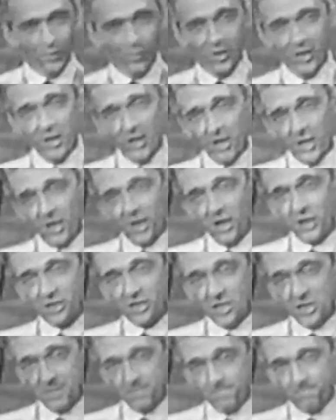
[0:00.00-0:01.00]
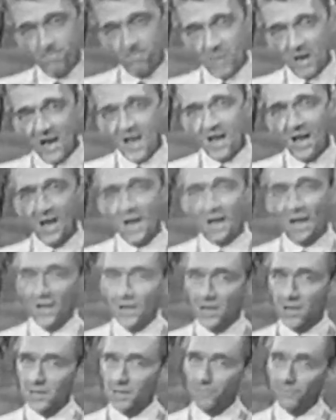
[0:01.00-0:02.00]
Will I keep my
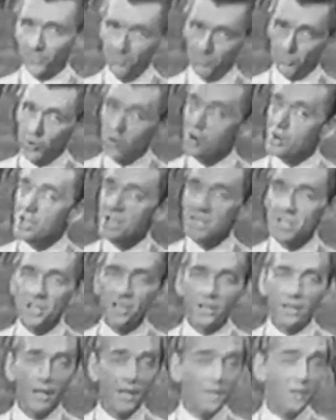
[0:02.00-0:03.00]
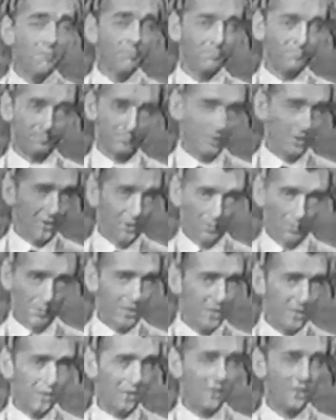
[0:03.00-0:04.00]
heart from breaking?
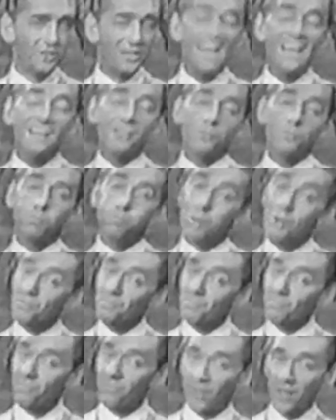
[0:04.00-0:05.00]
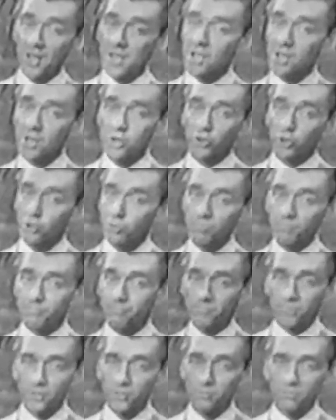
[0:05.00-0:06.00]
Will I just one thing to
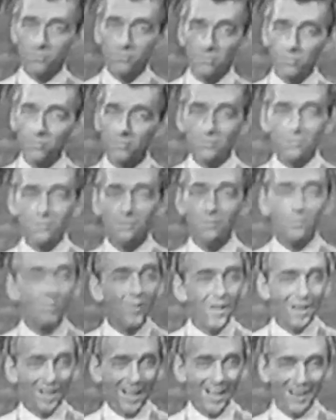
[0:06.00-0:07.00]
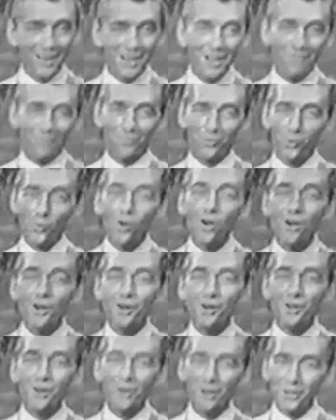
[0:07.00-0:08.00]
do? But if the
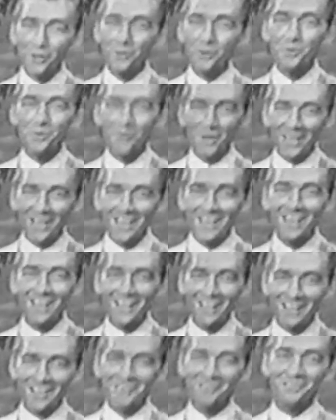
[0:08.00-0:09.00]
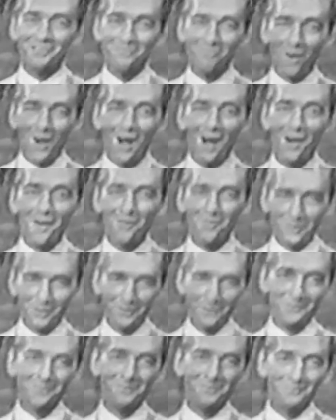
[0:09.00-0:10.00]
world don't end
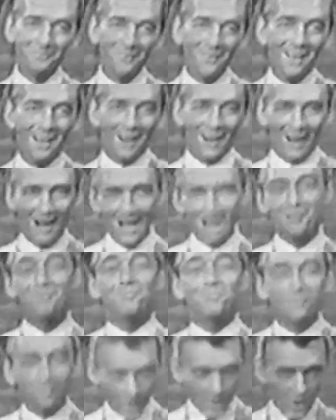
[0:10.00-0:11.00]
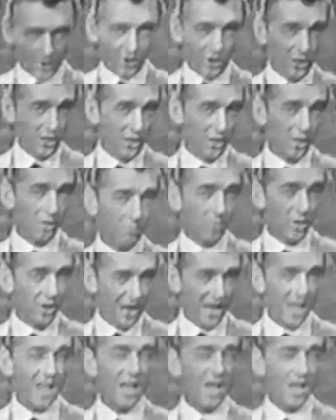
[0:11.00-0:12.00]
tomorrow, I'm coming
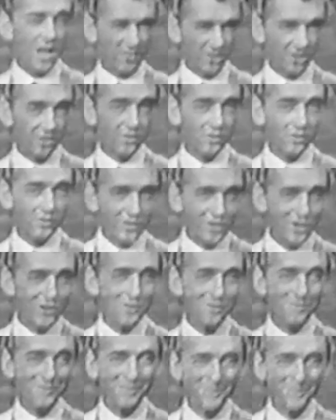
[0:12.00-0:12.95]
after you.